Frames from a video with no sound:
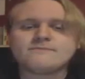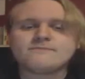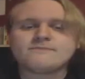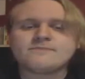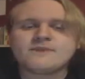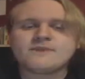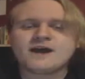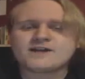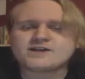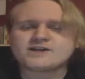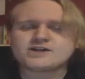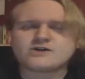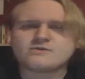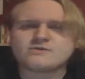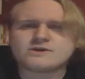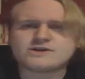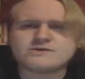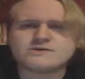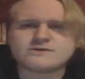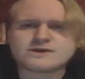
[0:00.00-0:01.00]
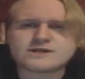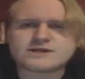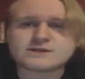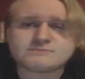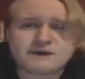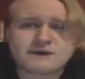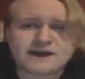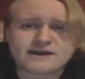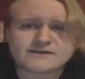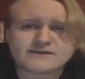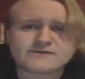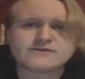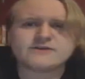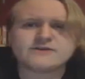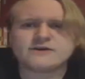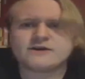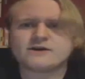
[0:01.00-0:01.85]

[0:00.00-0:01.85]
not sure what to expect